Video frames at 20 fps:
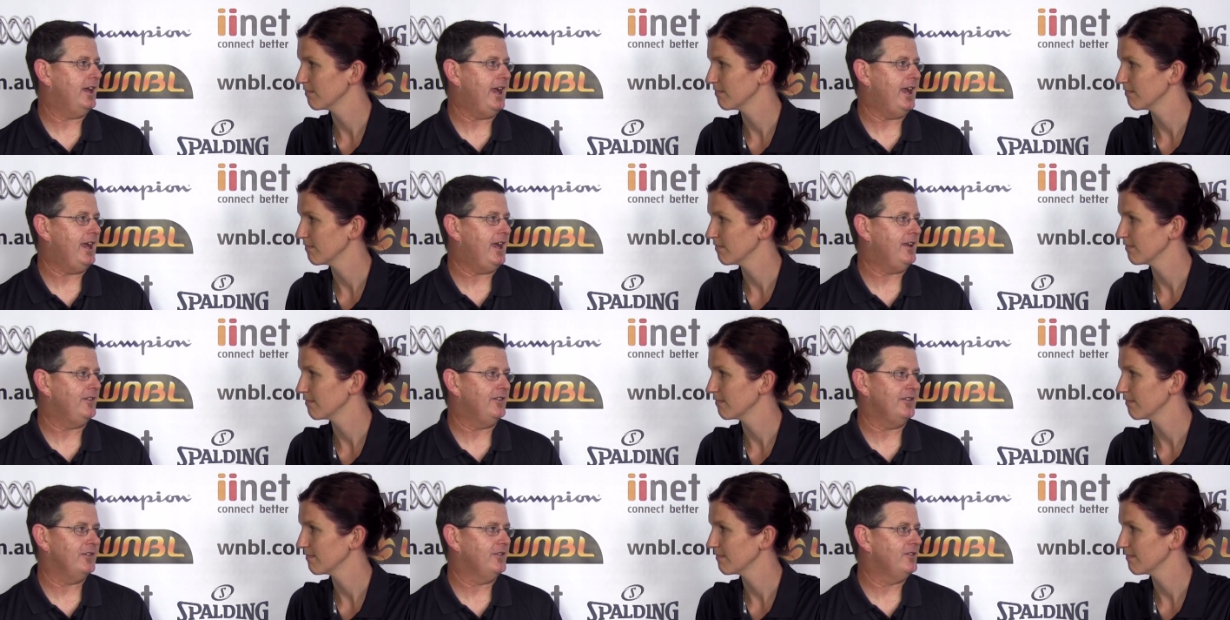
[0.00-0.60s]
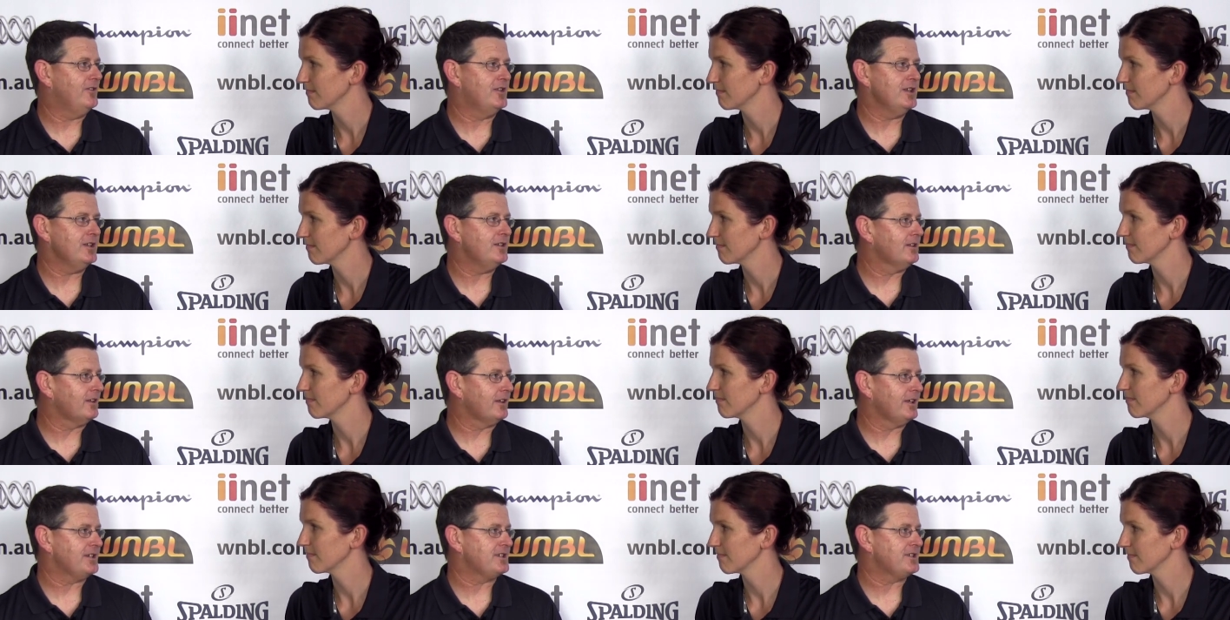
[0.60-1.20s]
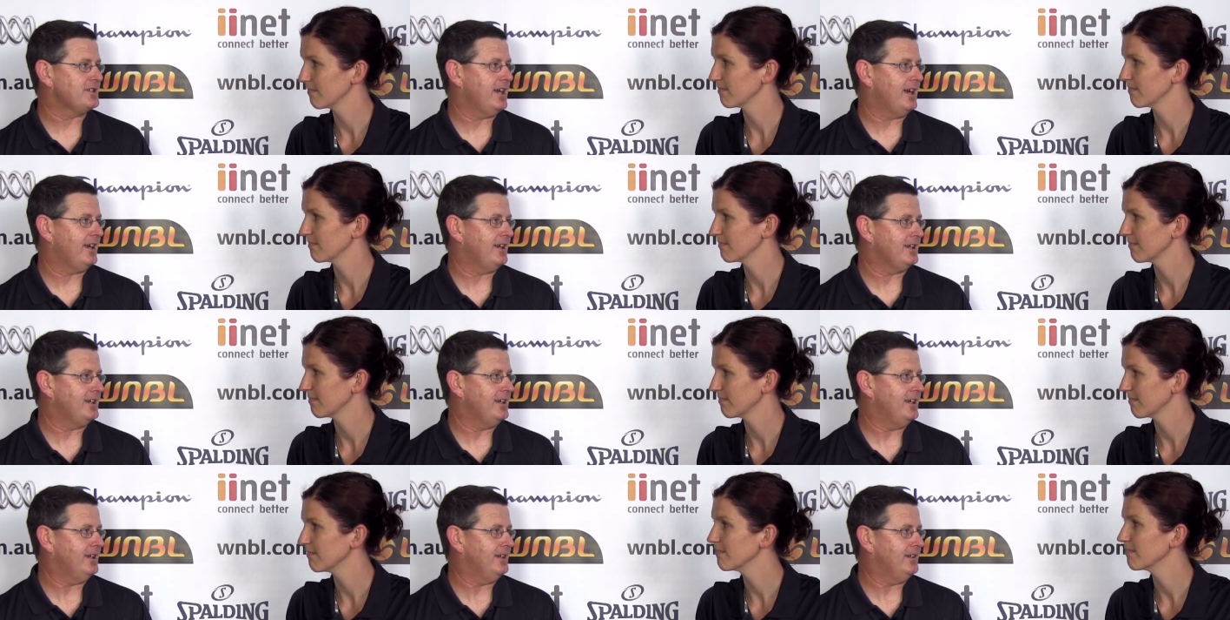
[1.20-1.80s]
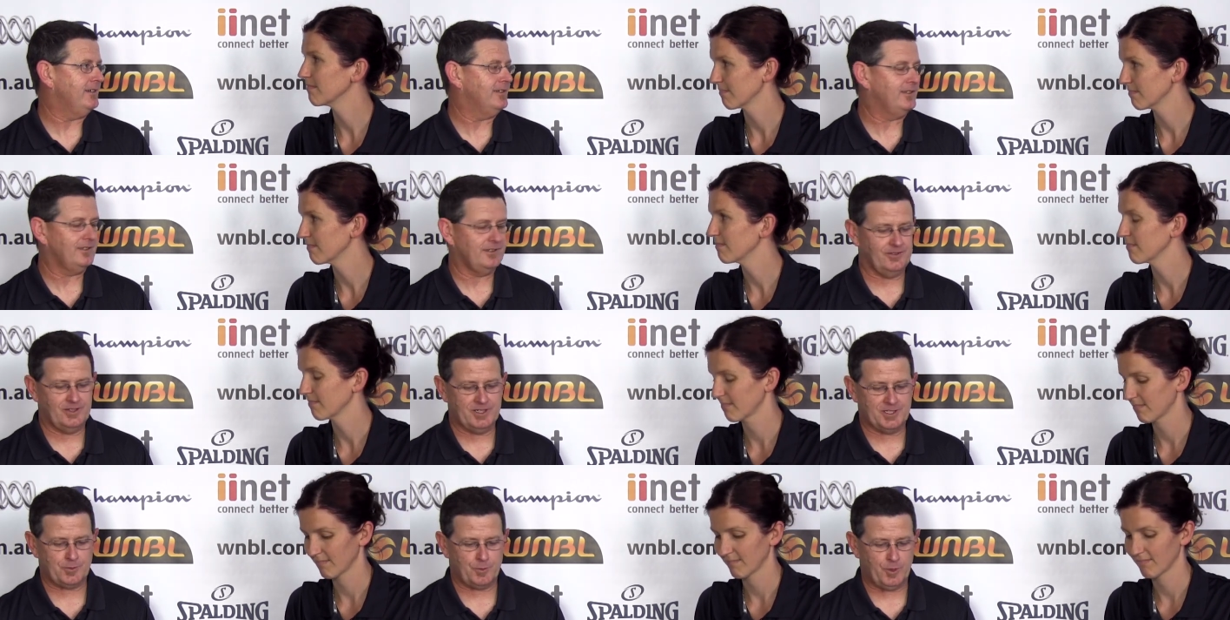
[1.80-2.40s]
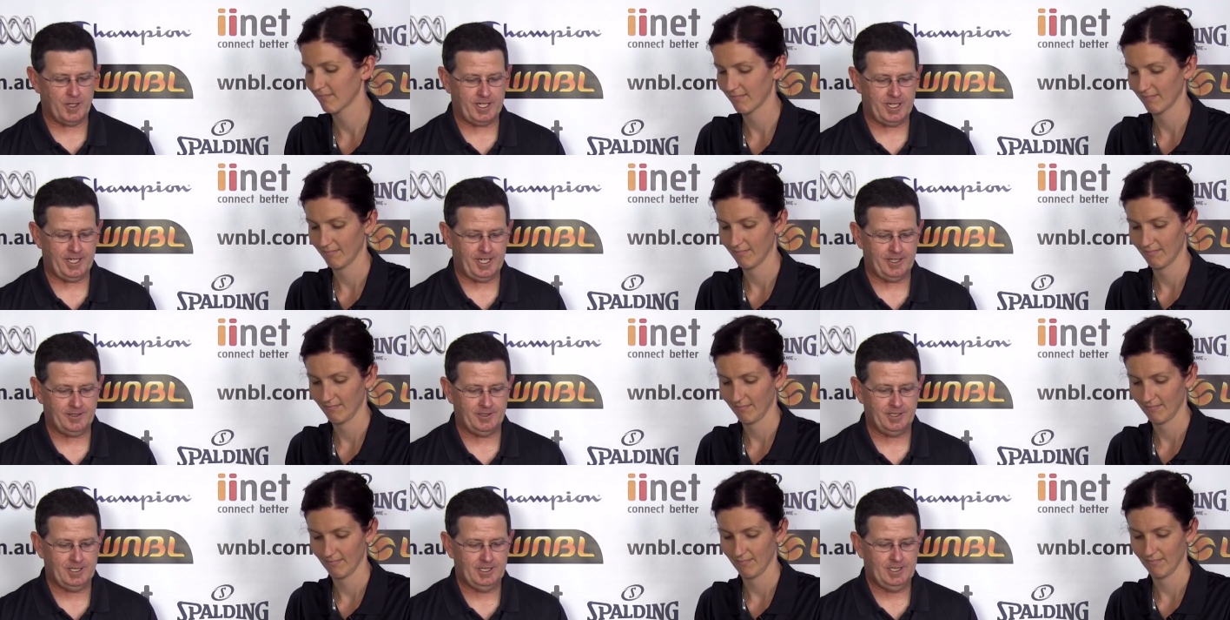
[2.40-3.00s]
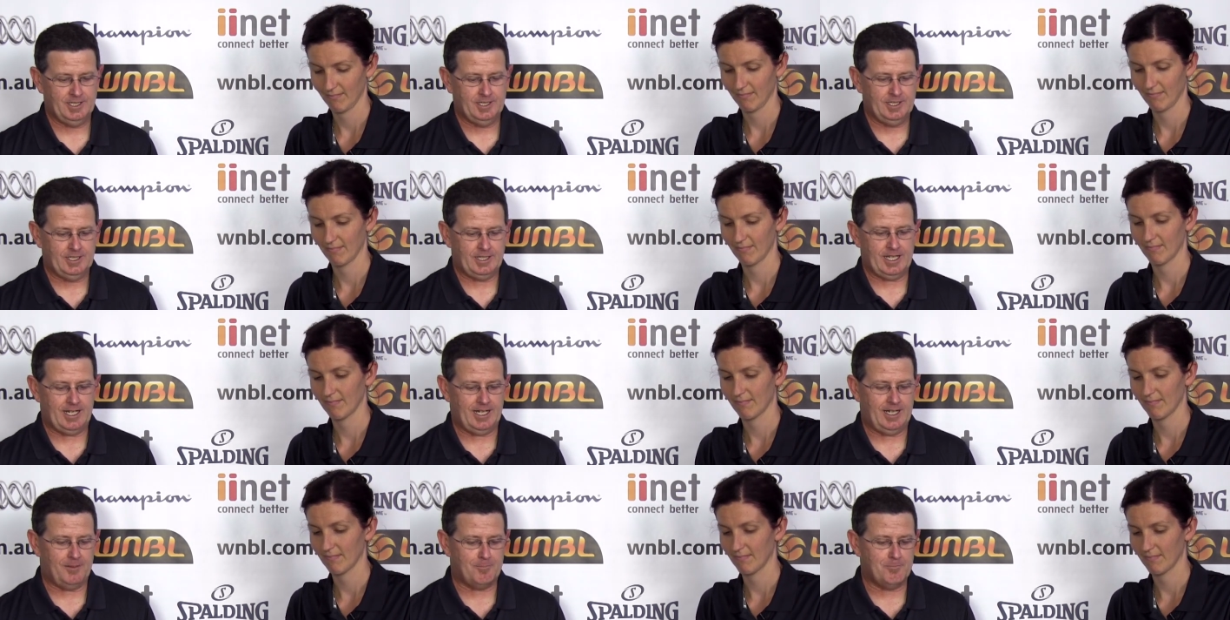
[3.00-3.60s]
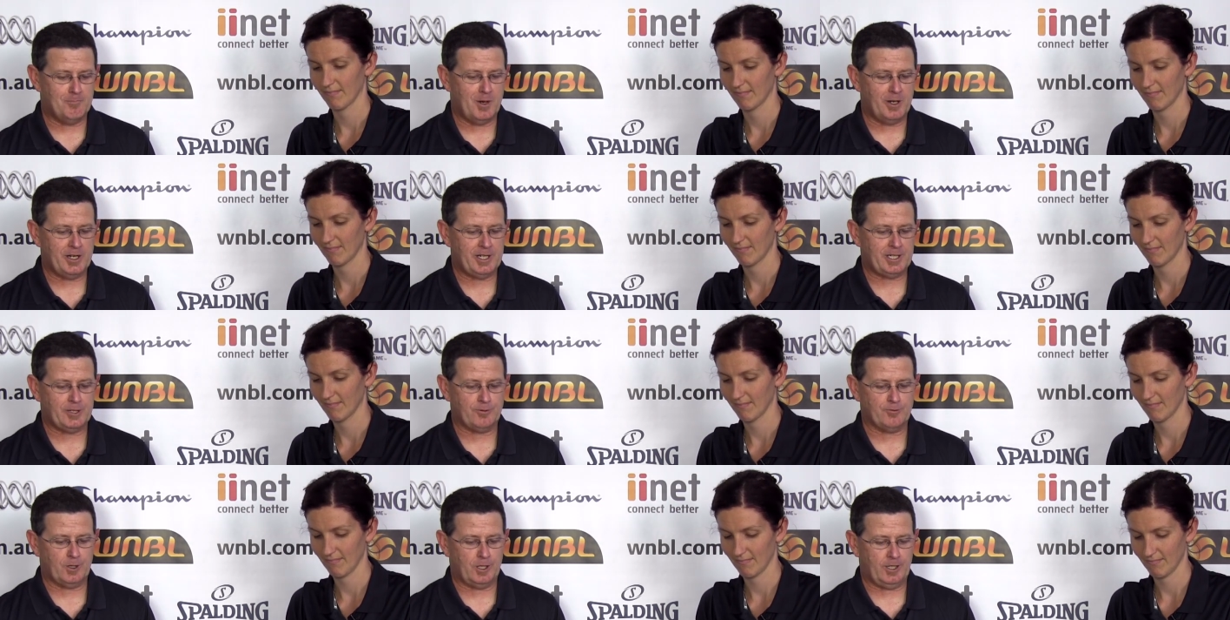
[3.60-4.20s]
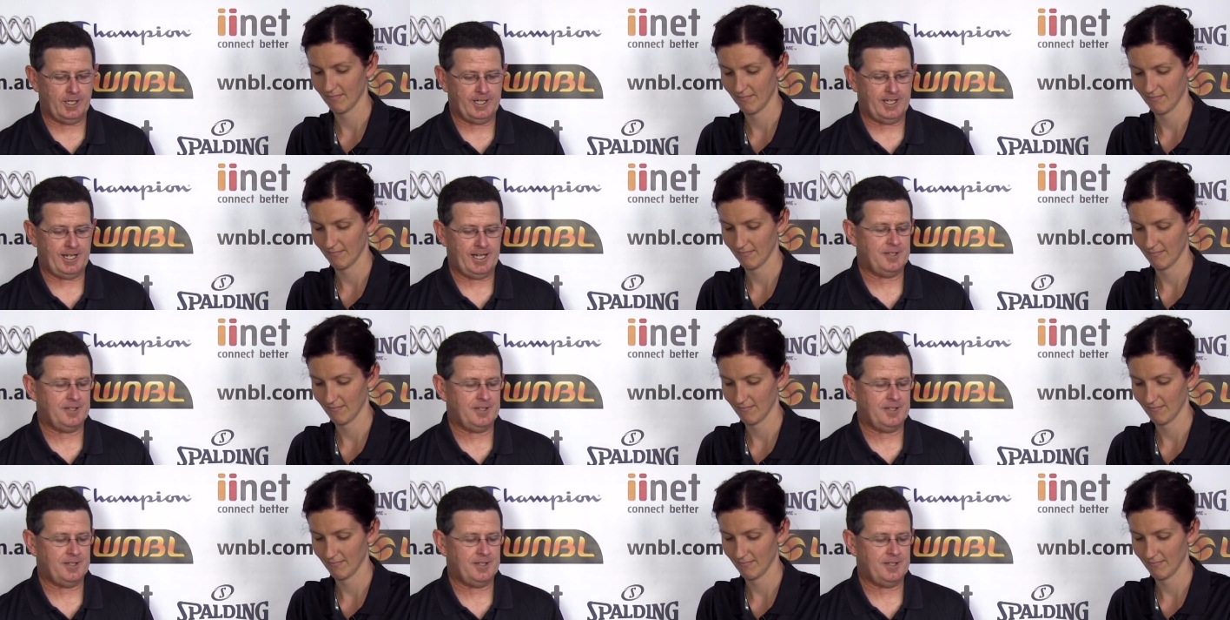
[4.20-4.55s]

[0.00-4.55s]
Speaker 1: and didn't let us down again this weekend. Uh, Monica Wright